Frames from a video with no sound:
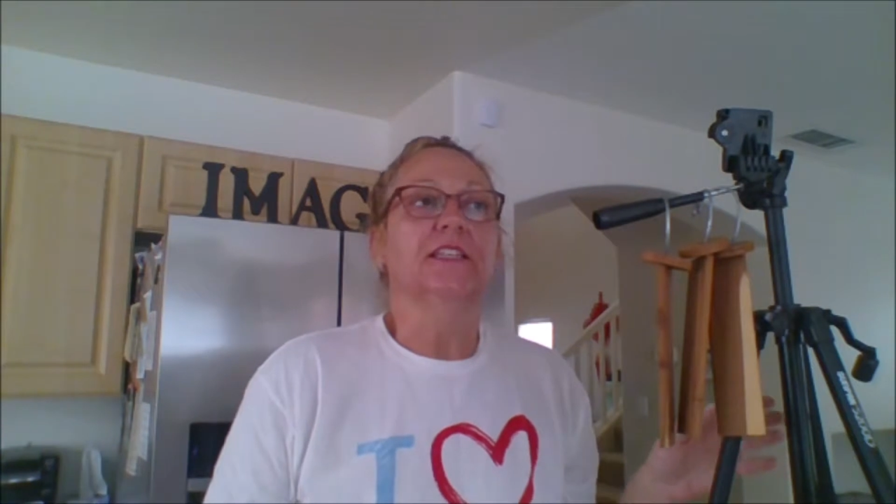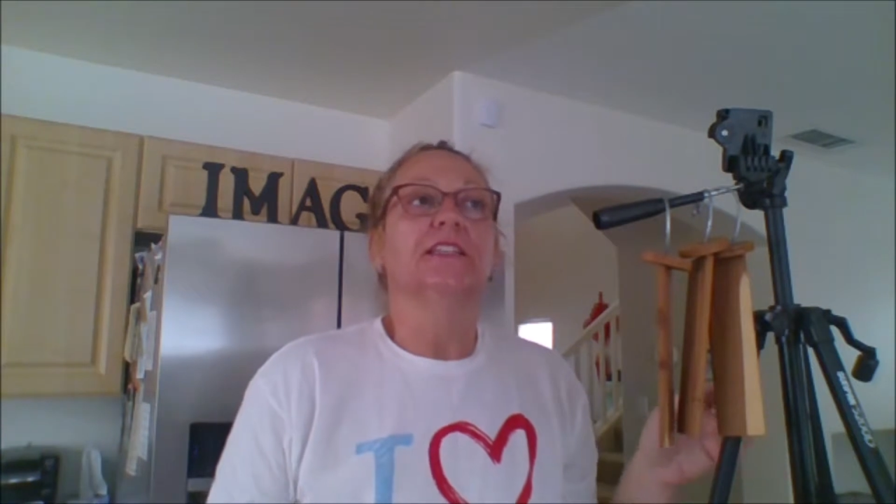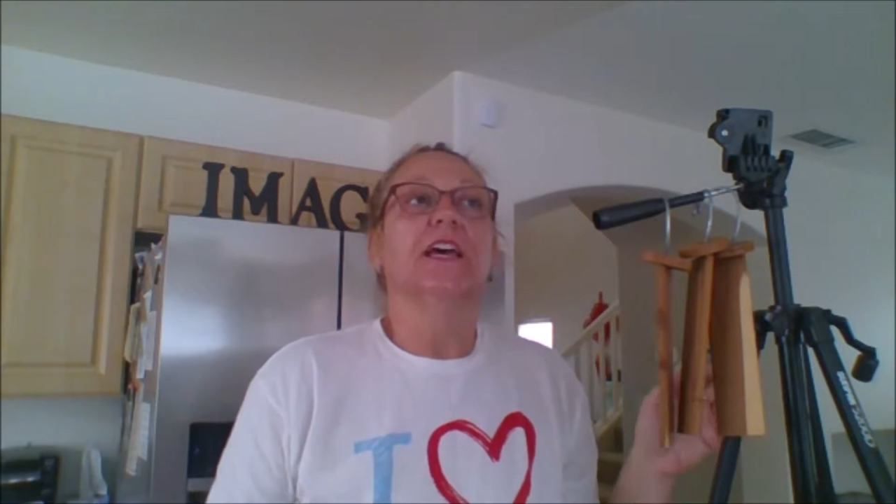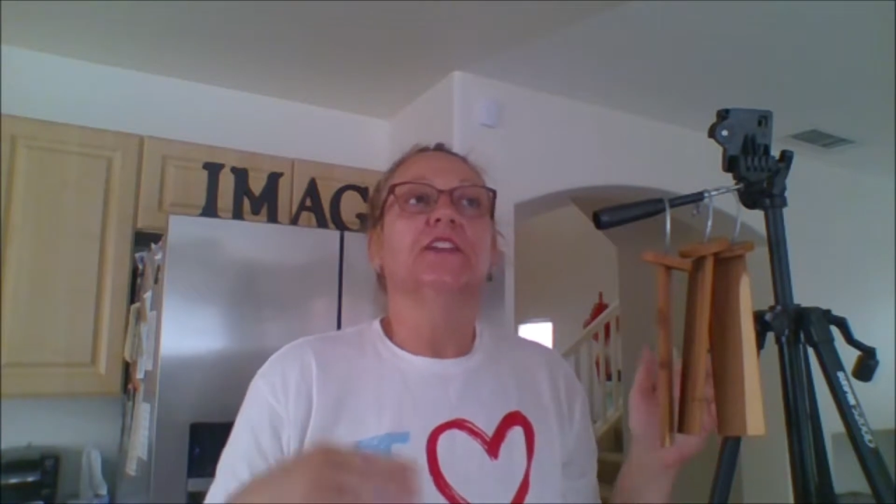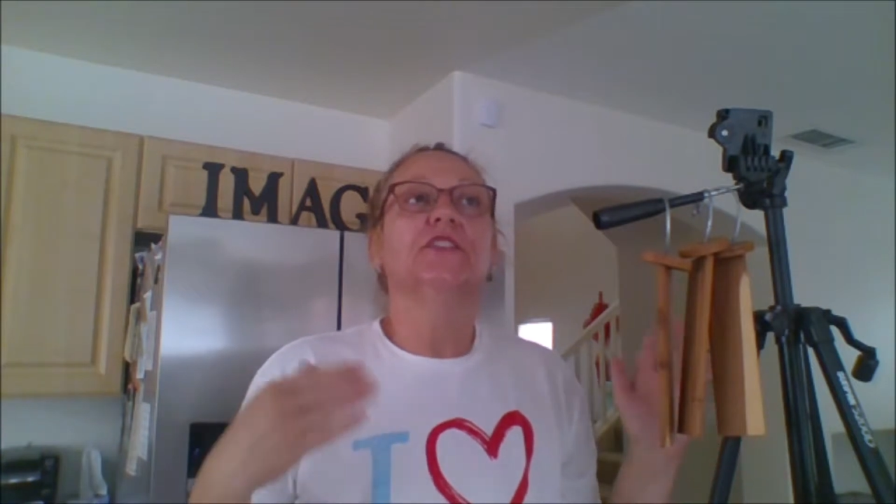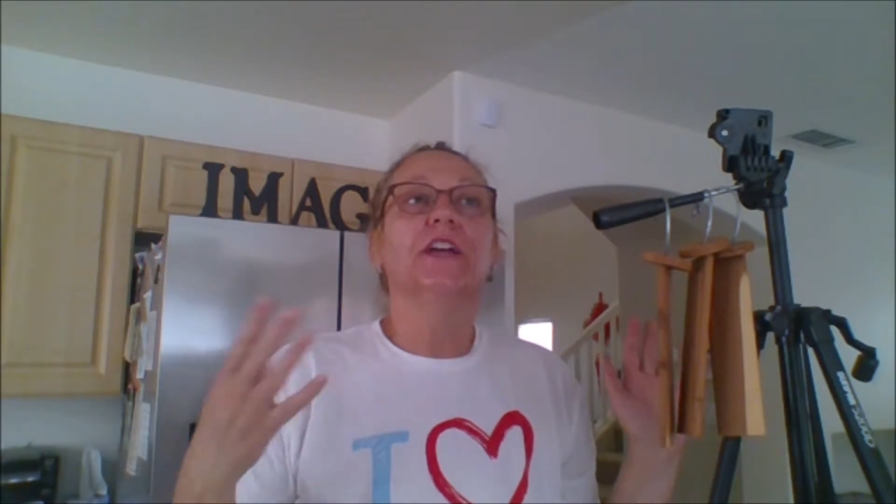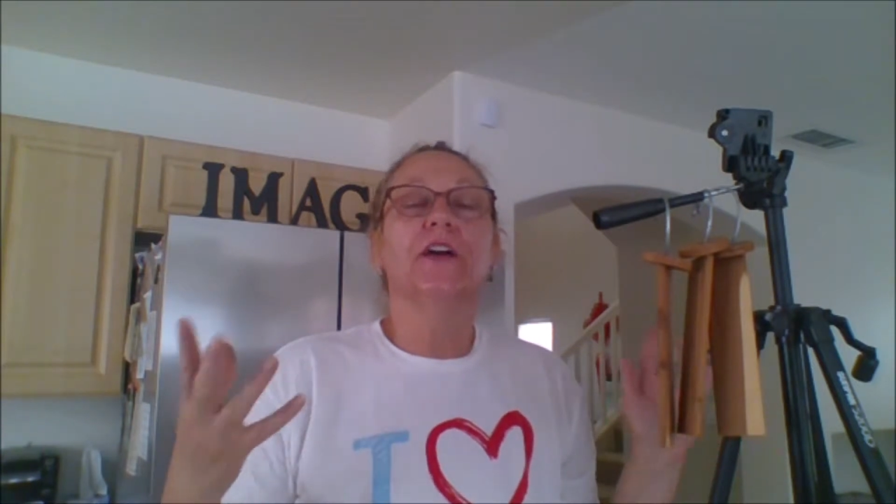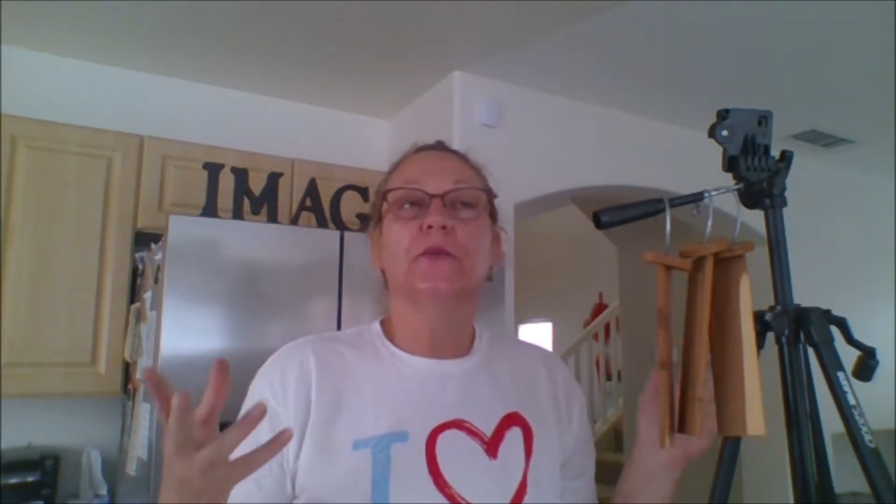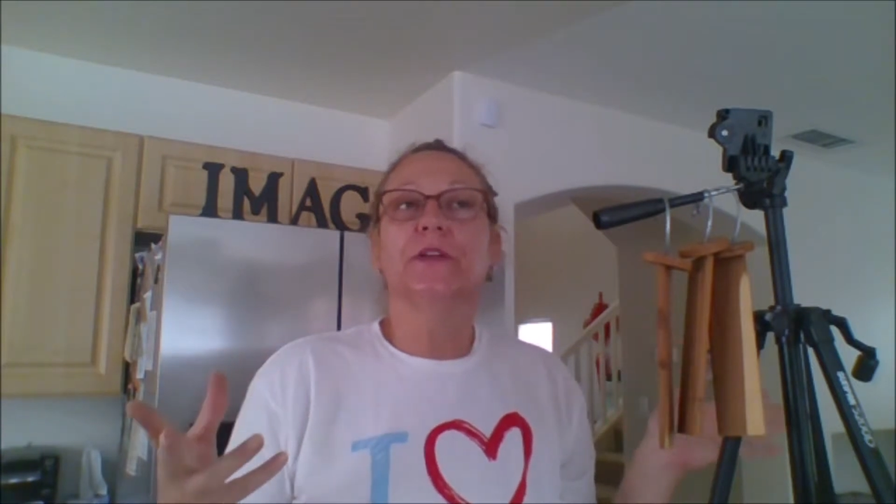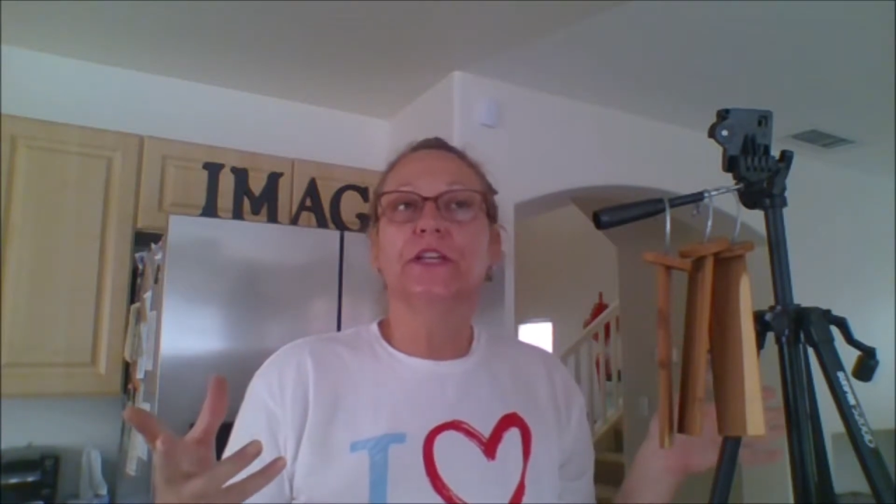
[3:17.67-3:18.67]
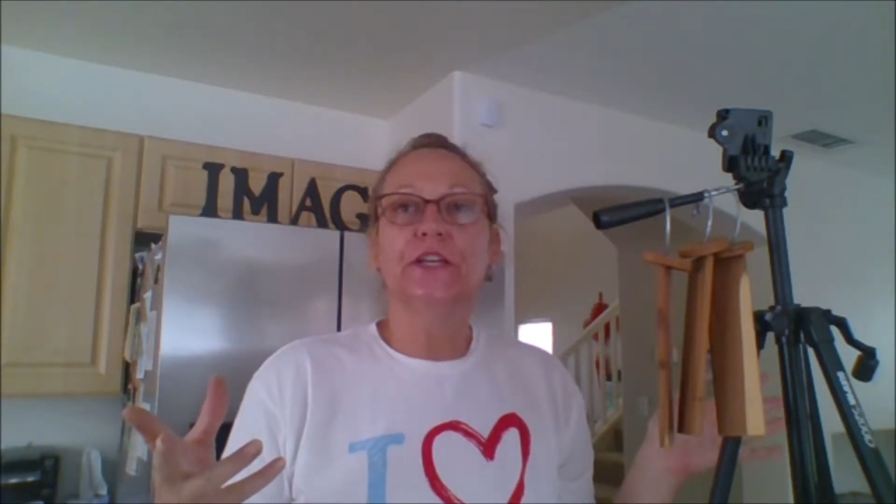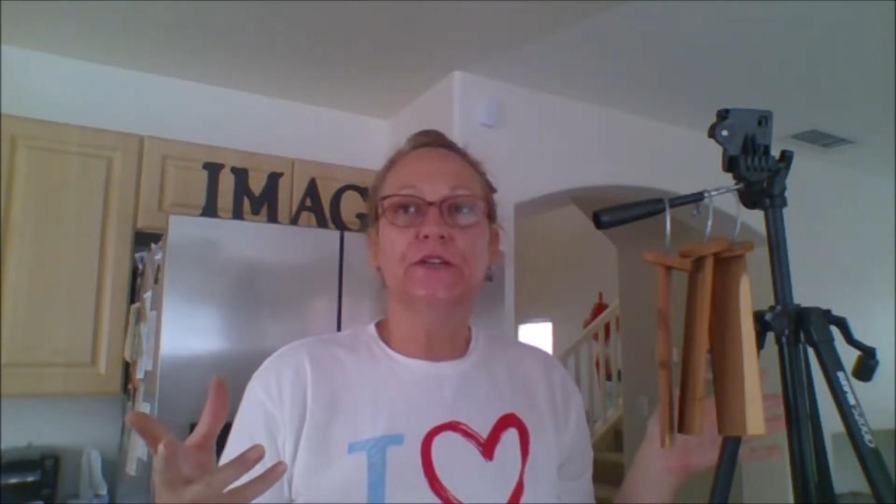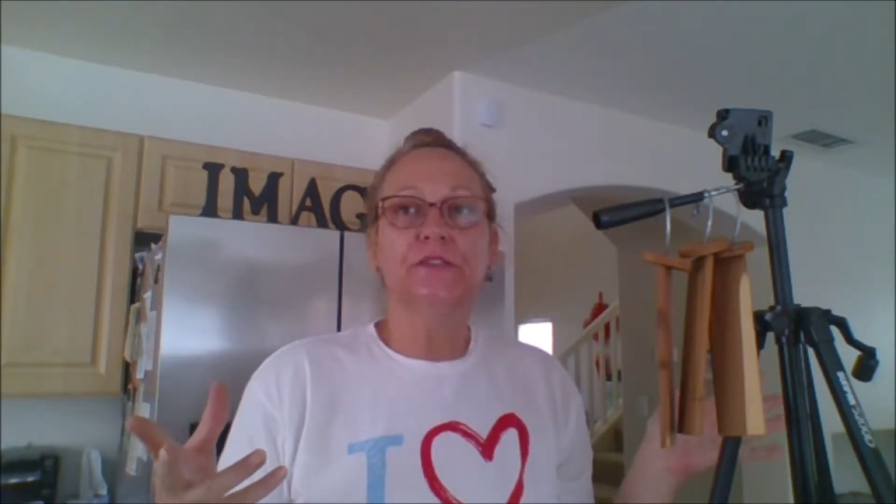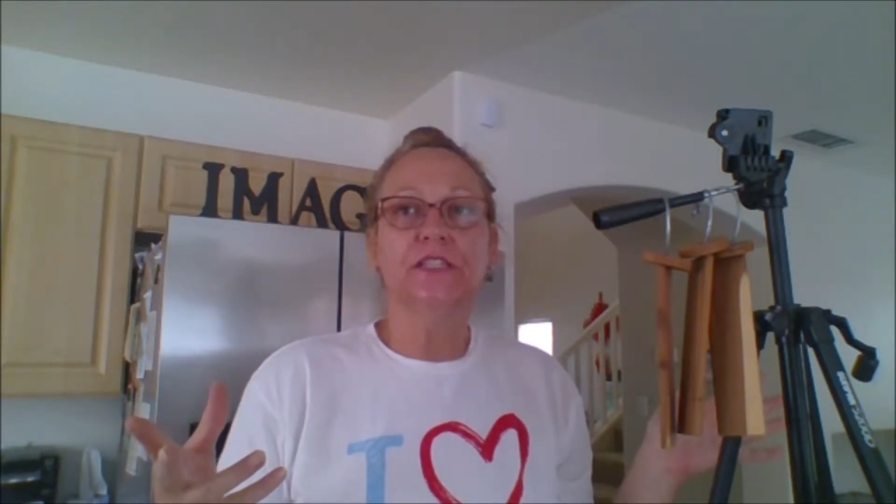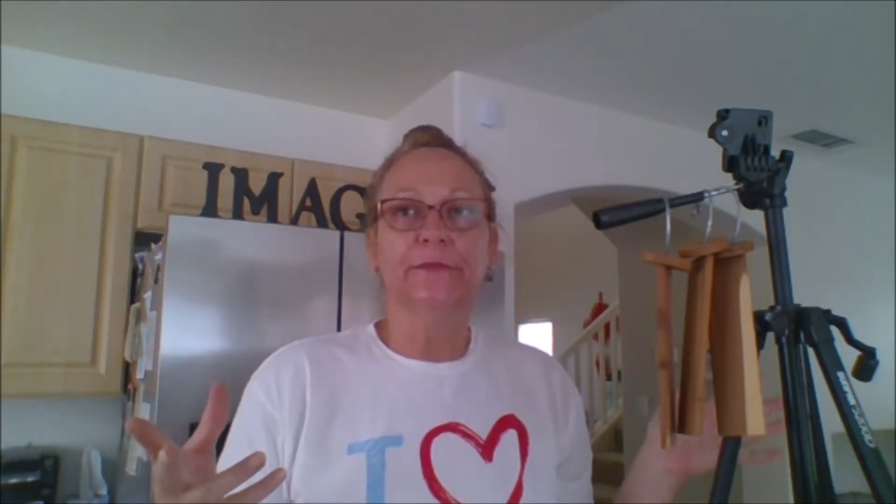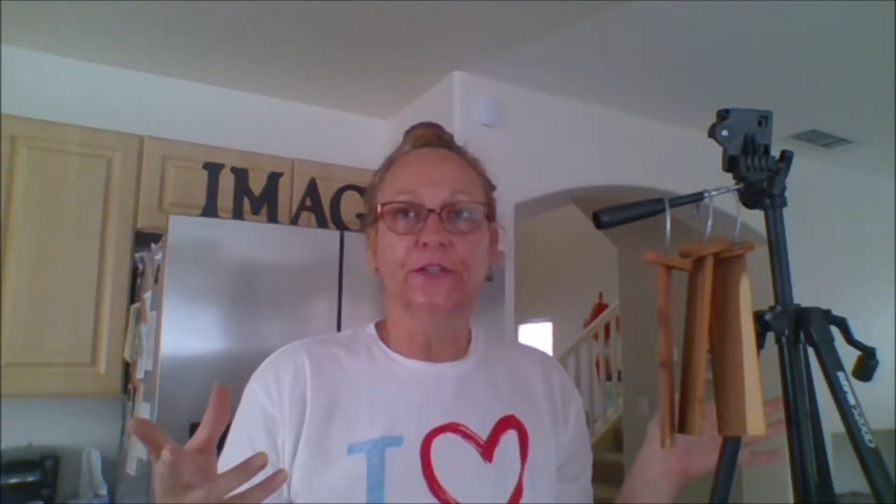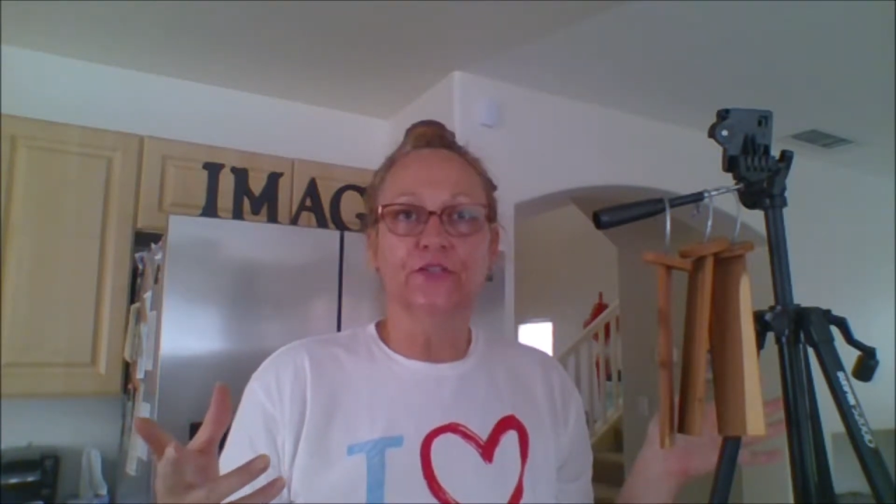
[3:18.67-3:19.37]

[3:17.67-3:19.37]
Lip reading: is I took out a really cute summer